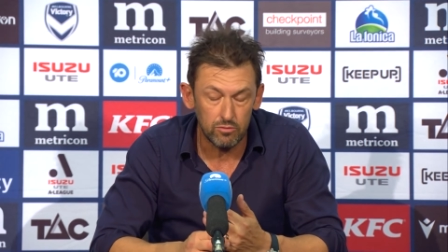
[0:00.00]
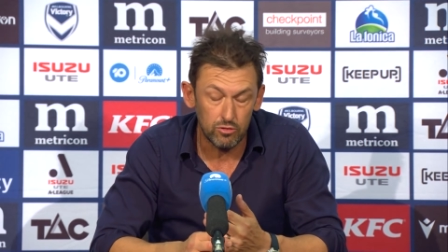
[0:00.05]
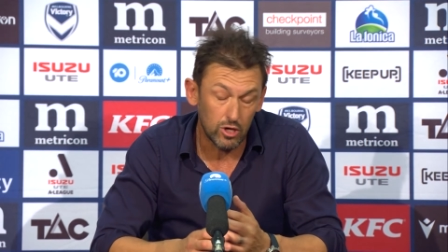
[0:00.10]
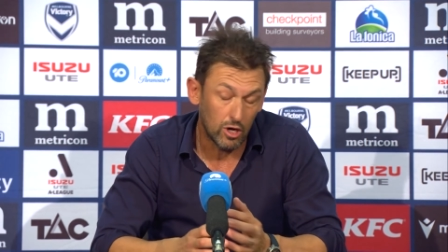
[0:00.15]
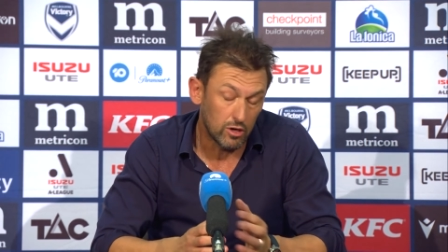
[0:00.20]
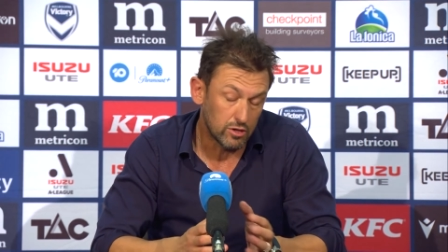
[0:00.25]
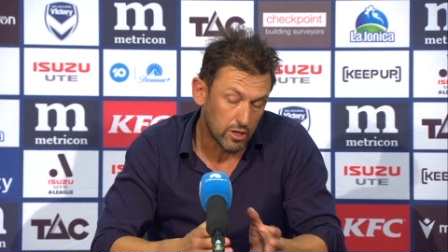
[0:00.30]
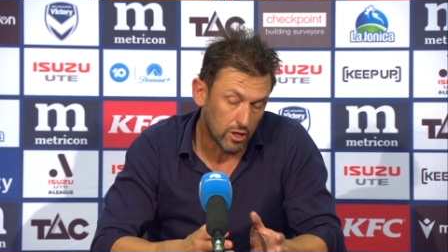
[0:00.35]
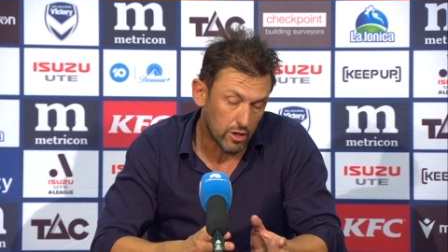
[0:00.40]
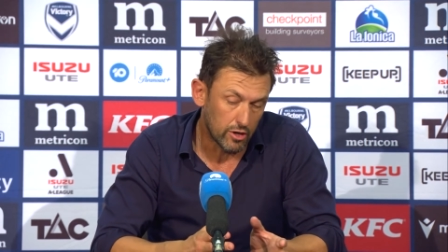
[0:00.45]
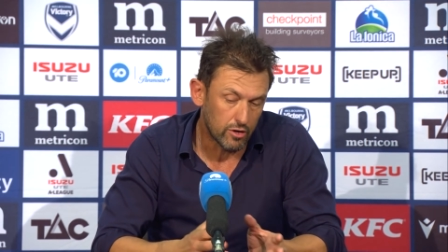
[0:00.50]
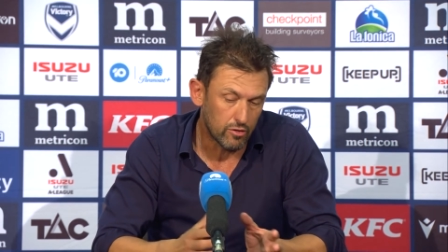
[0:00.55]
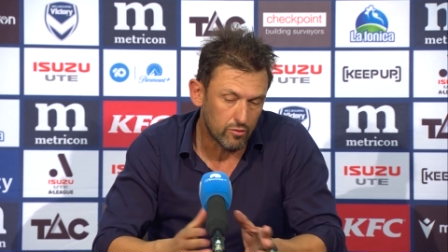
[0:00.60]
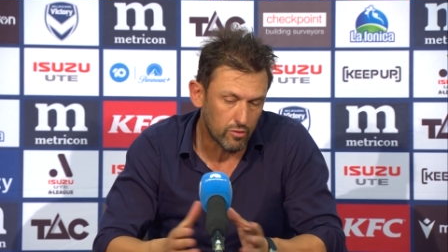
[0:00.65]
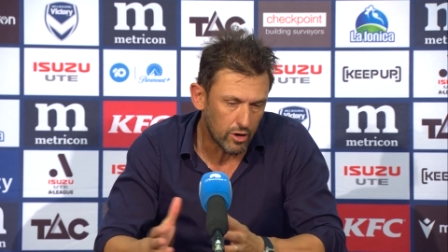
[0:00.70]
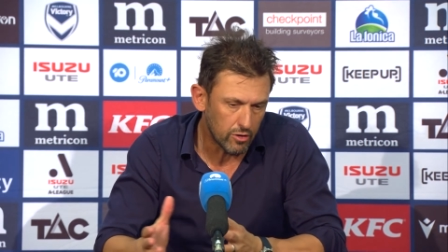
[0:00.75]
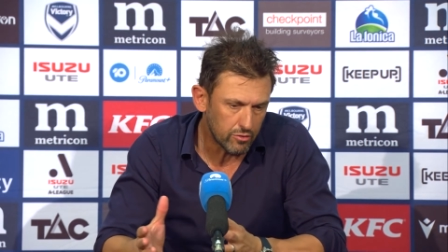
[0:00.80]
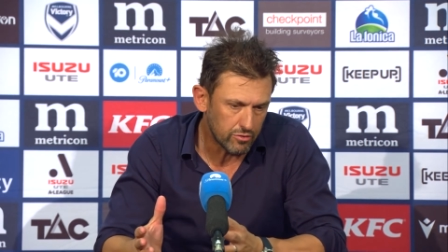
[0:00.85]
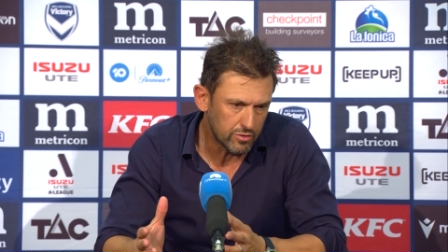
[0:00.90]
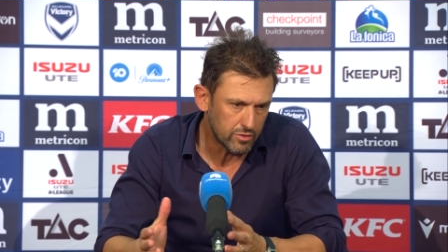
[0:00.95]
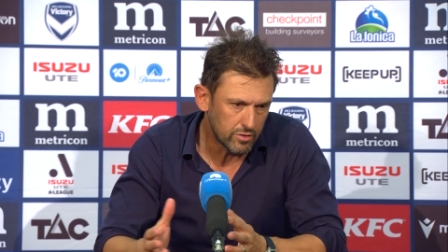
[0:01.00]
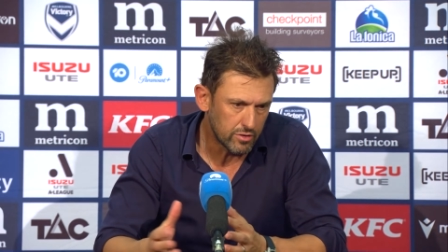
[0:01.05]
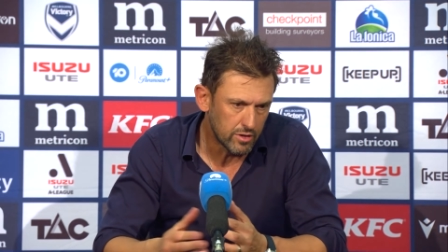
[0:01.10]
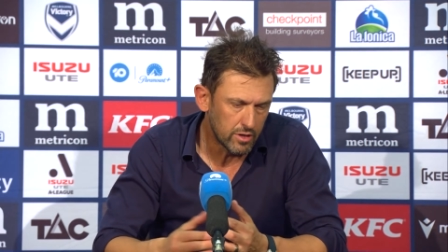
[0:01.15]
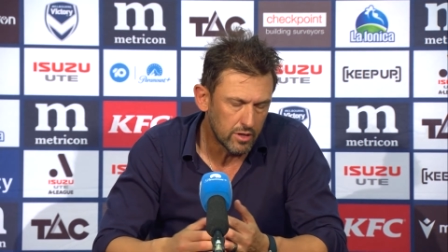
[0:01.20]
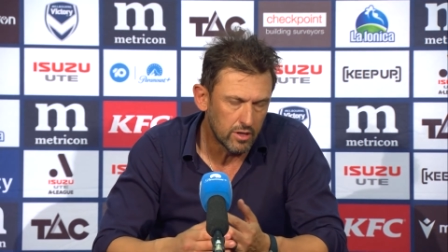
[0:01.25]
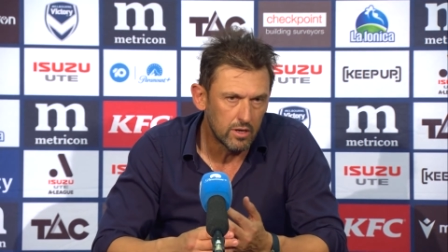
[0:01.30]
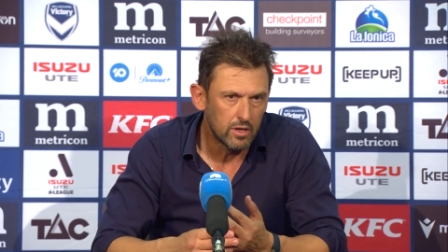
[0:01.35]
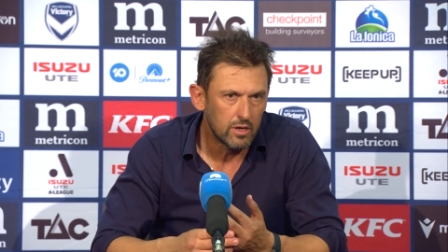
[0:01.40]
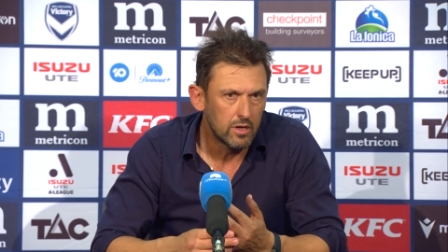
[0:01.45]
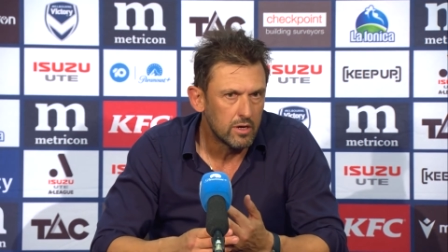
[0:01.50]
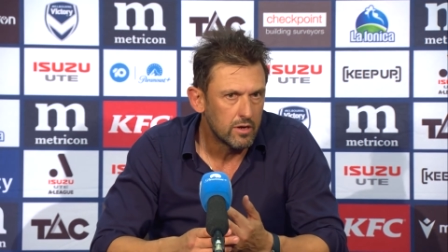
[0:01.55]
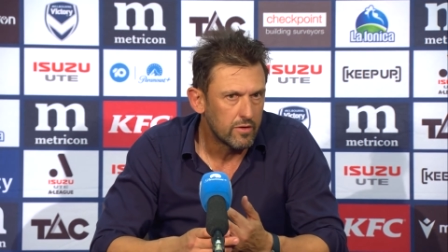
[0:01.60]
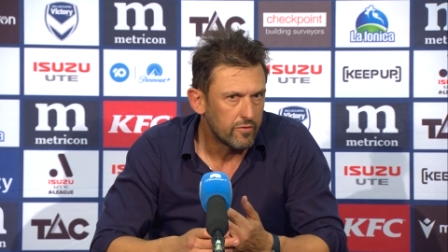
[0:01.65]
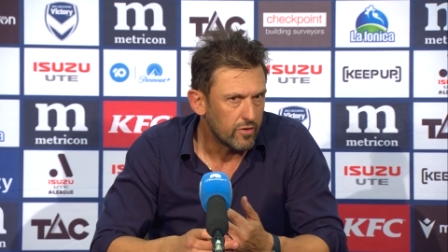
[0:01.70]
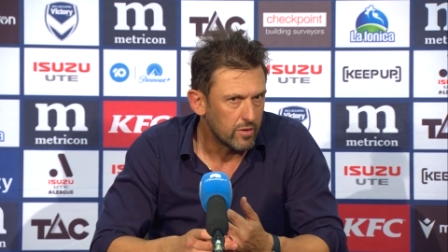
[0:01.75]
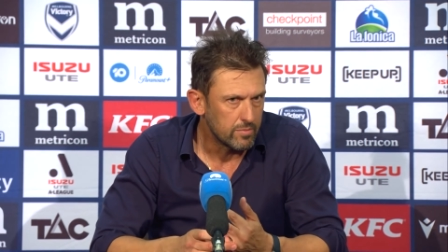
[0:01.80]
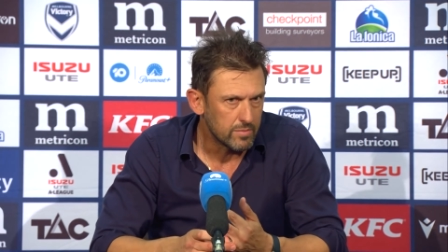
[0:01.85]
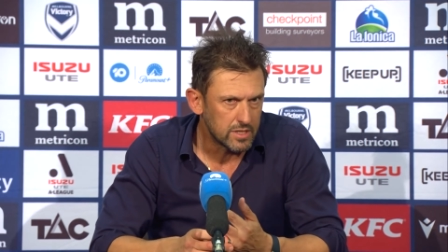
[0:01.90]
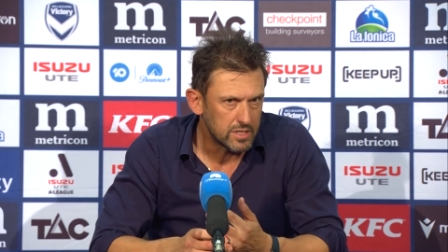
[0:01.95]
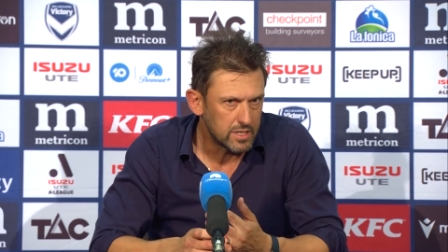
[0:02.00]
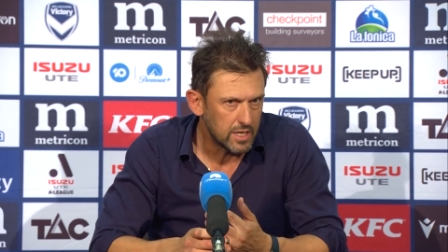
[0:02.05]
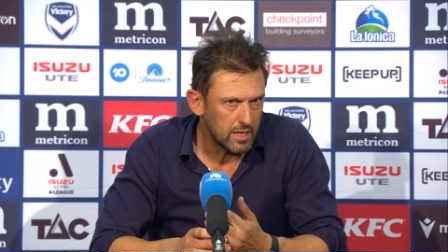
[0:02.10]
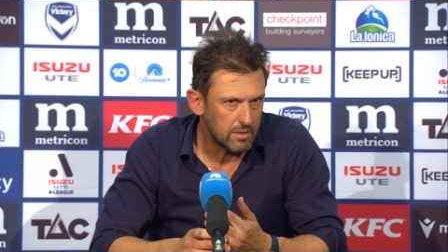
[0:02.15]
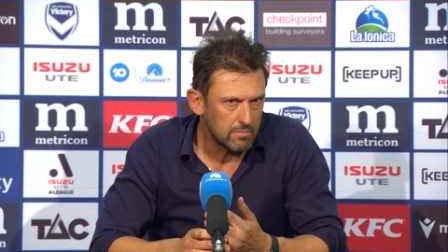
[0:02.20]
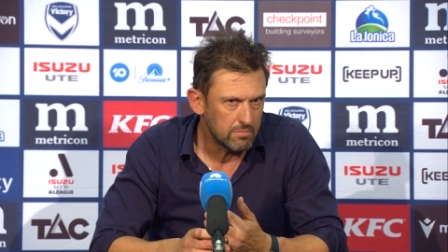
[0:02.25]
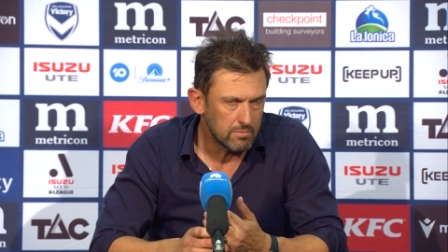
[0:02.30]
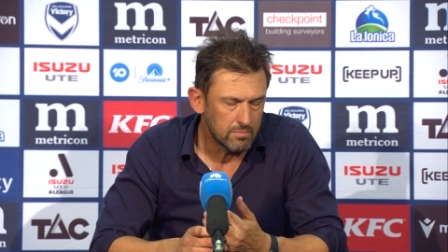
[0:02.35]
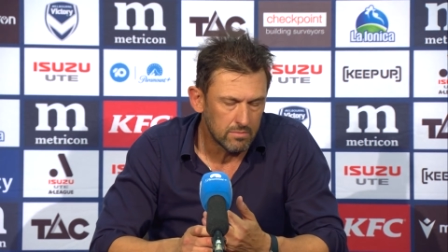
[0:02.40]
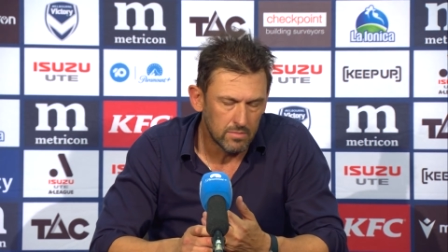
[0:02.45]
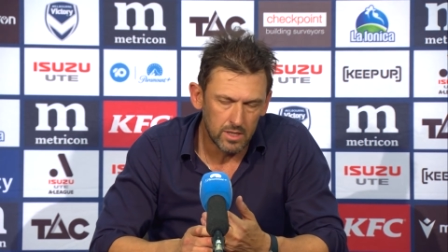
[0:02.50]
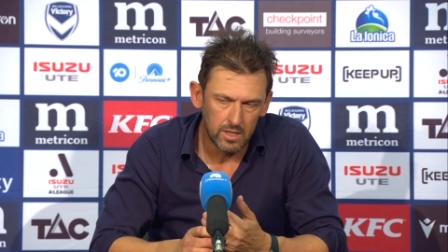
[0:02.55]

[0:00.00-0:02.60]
Shows a lot of growth from the team.